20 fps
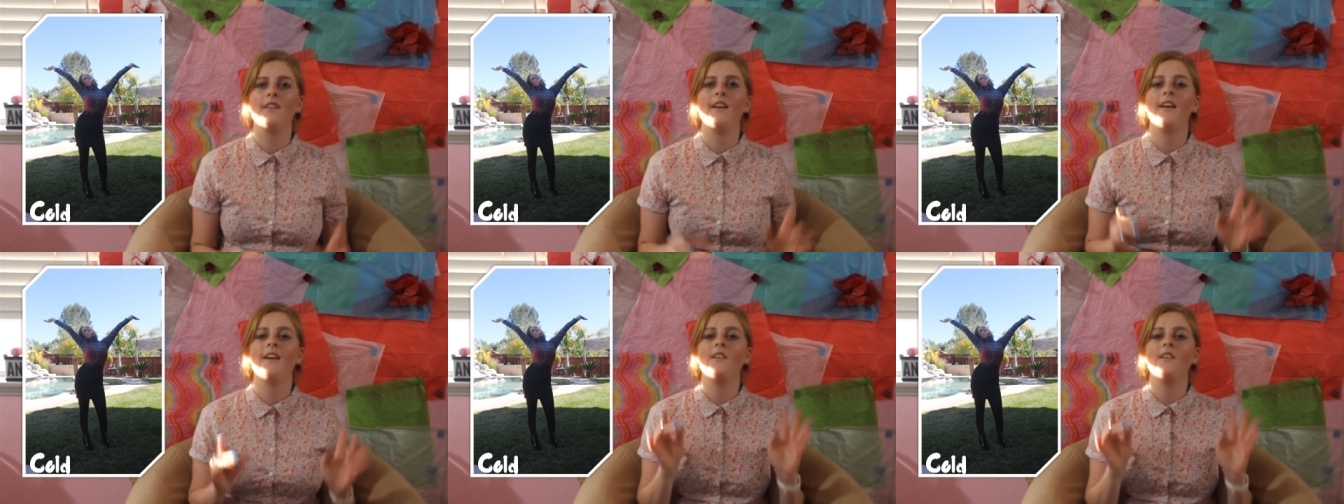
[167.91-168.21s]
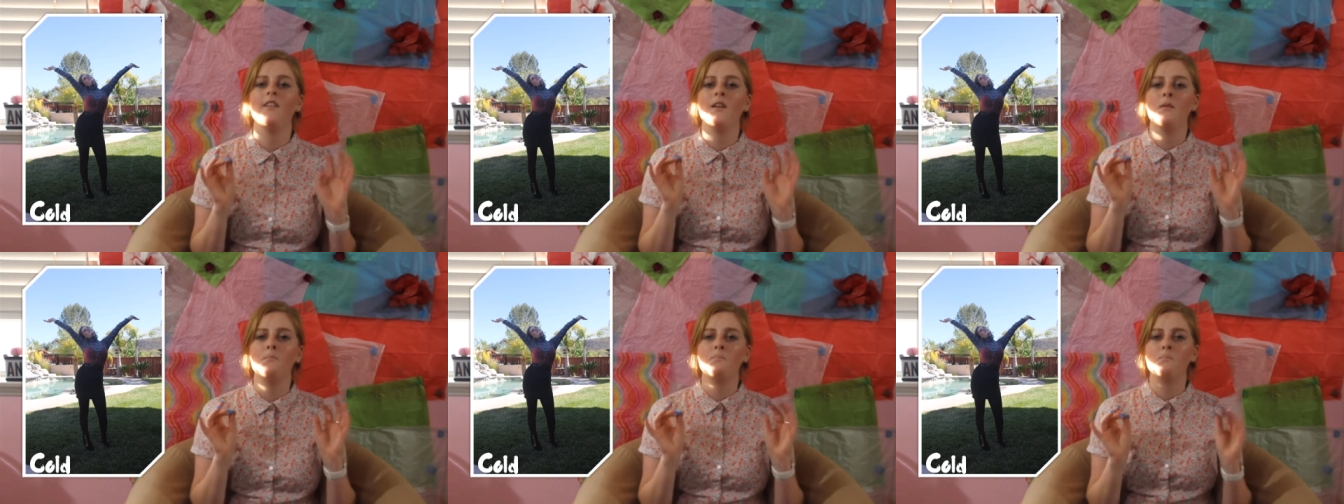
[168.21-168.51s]
they are
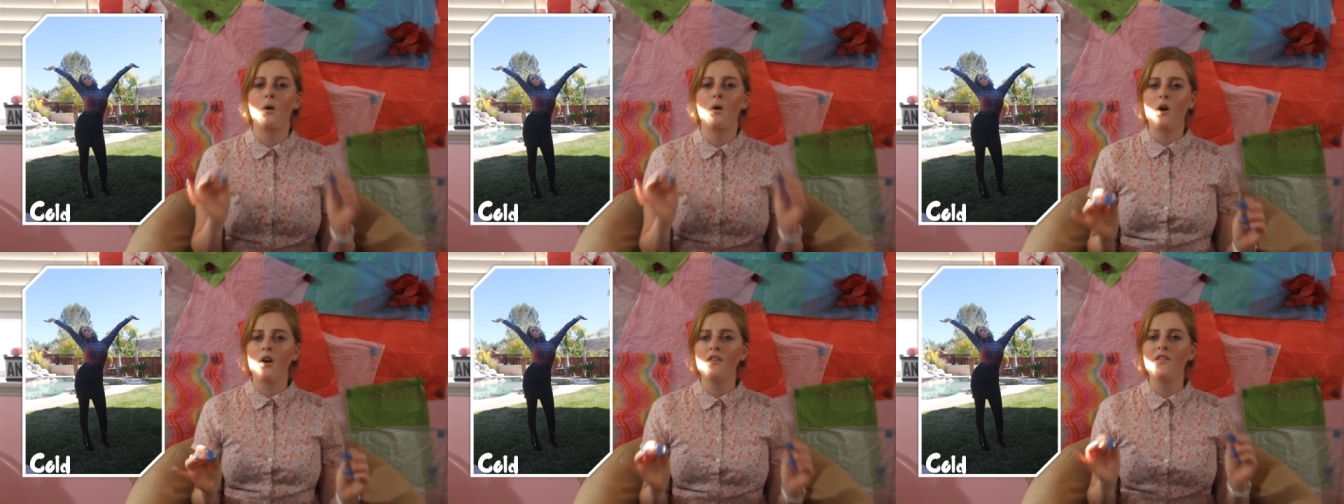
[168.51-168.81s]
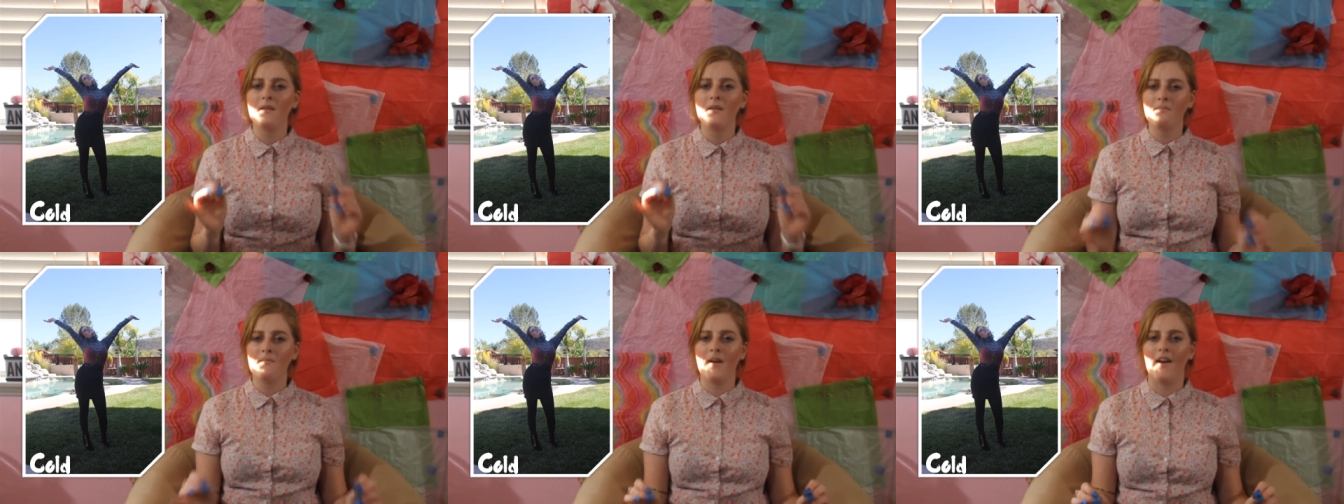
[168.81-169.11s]
the
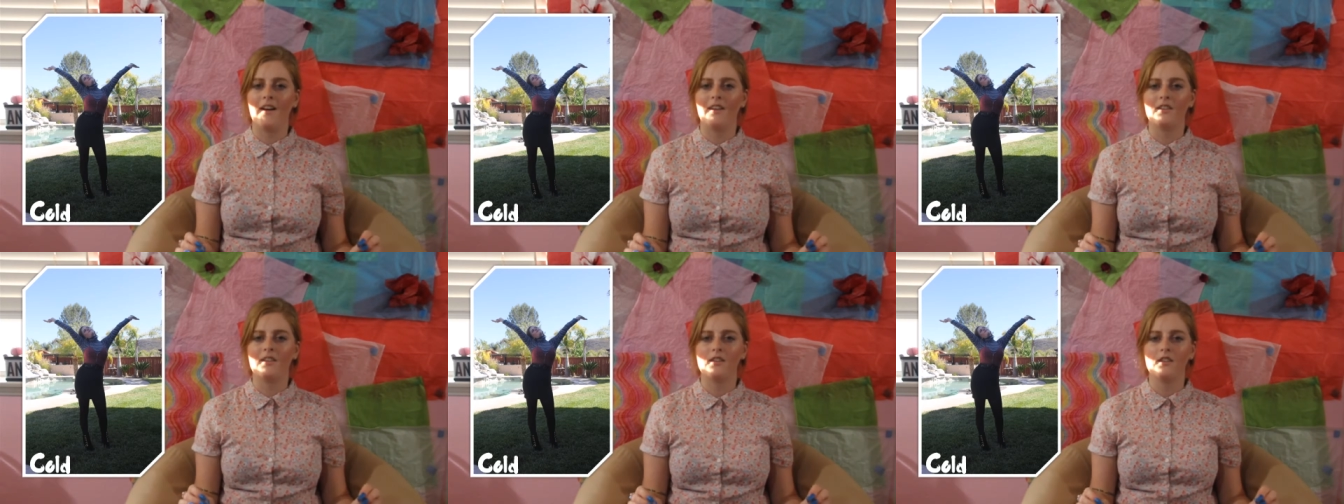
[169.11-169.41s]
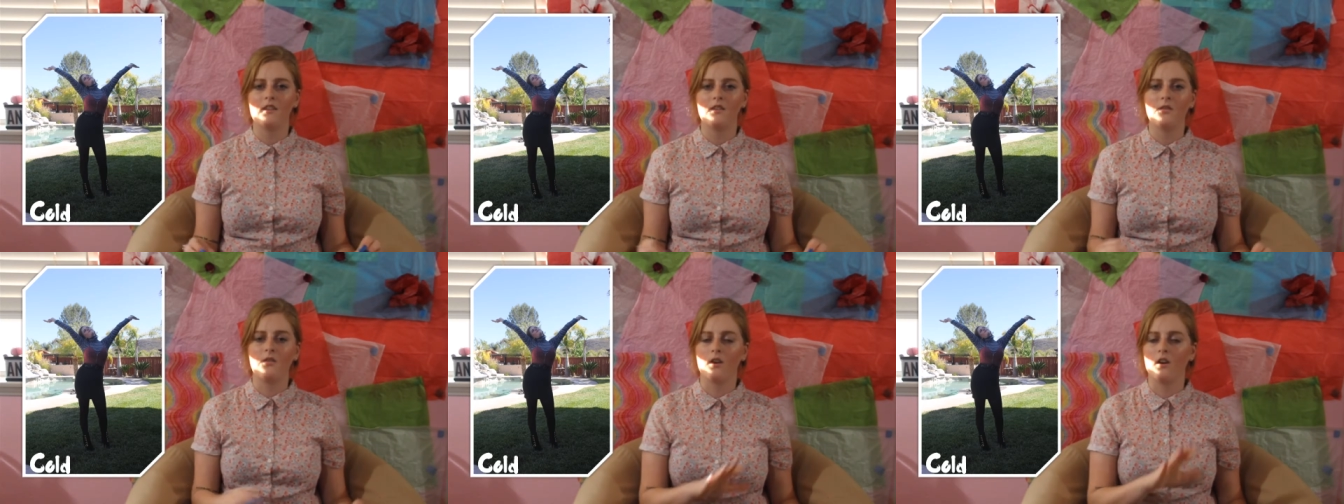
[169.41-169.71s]
perfect mix
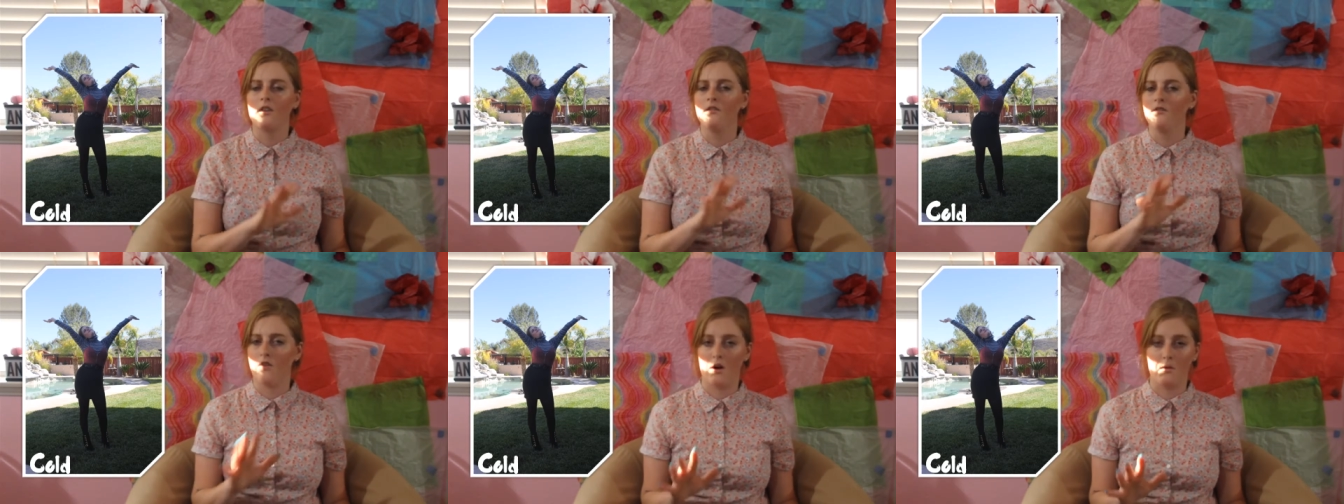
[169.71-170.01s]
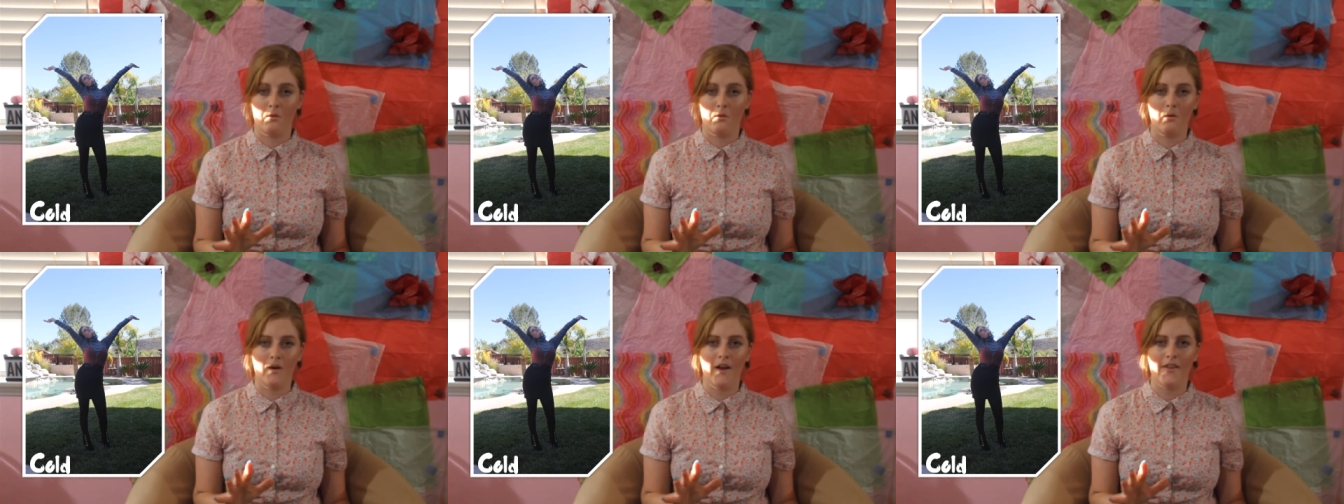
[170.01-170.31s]
for
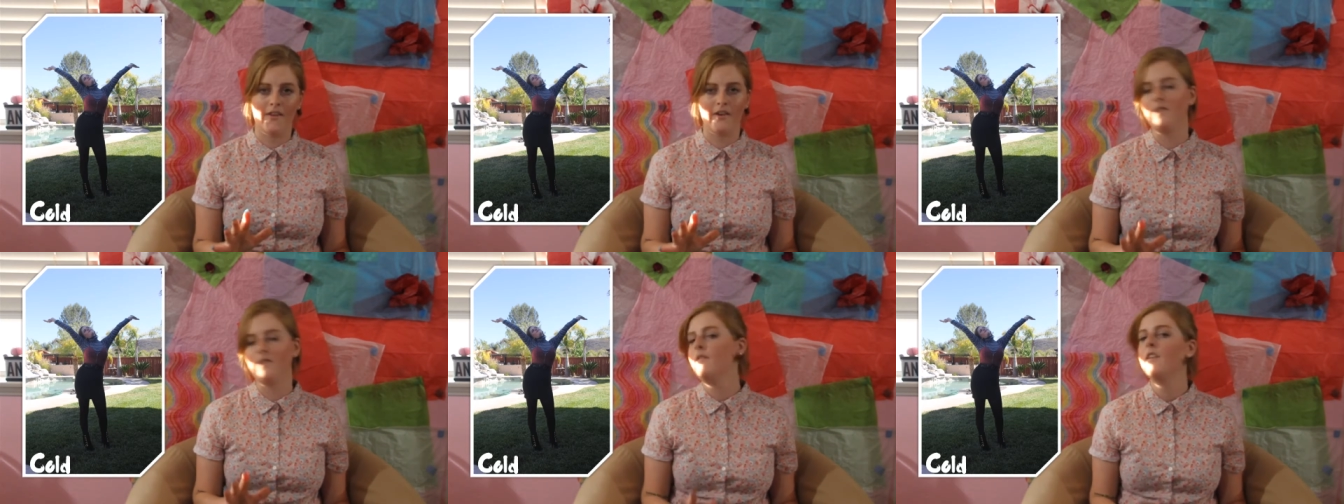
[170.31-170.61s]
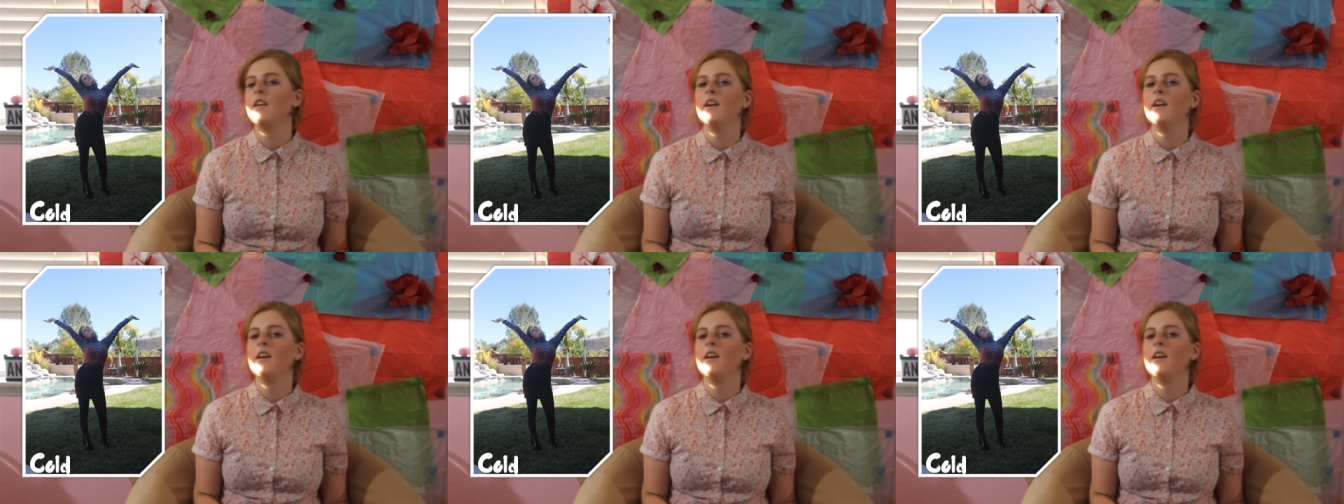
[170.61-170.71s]
convertible weather,